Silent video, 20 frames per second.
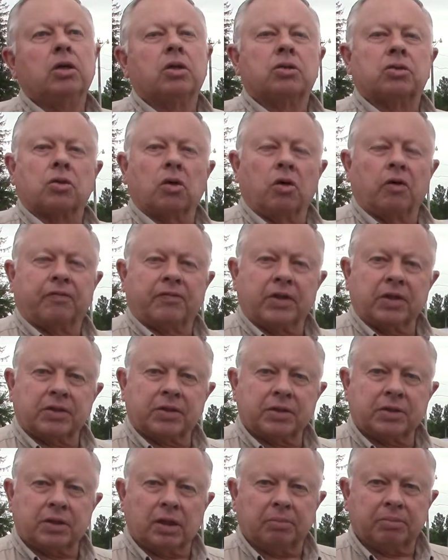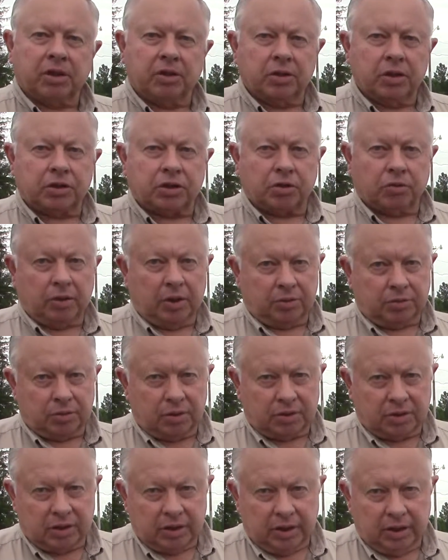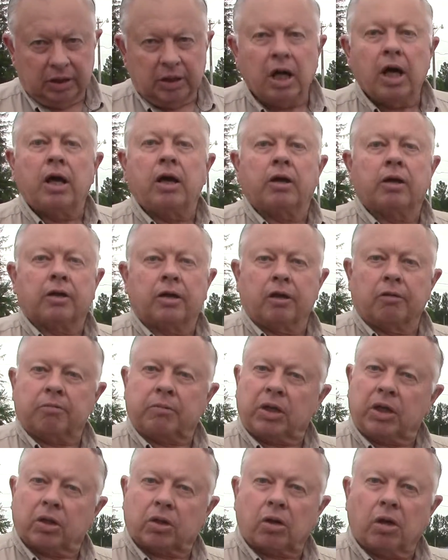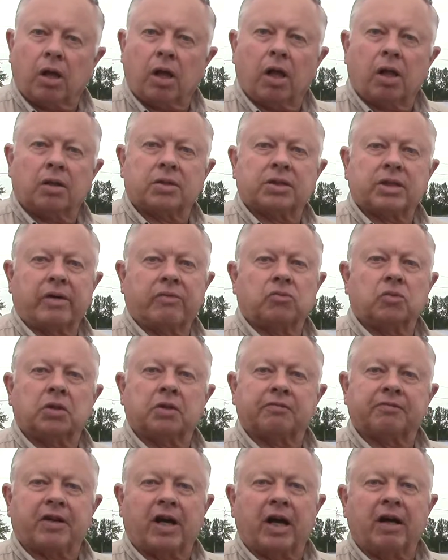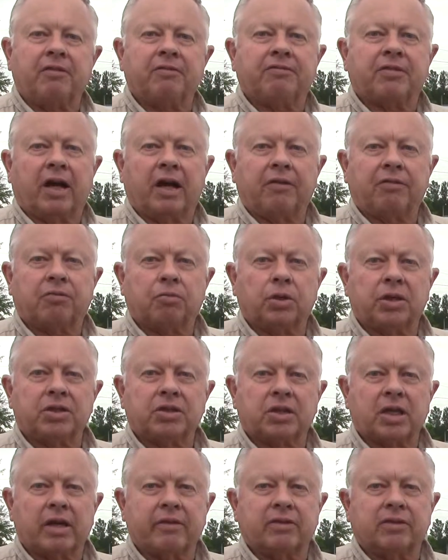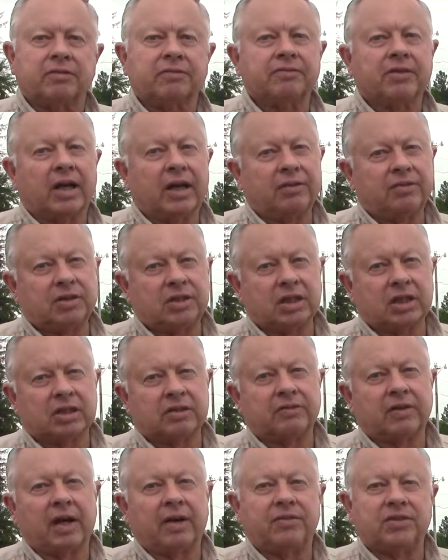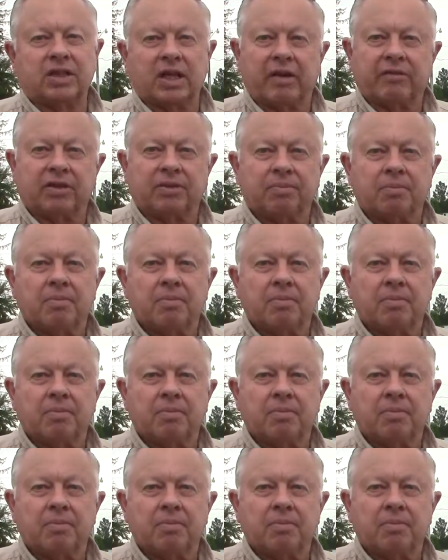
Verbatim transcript: So if this is something that you're interested in, give me a call, 715-537-5657.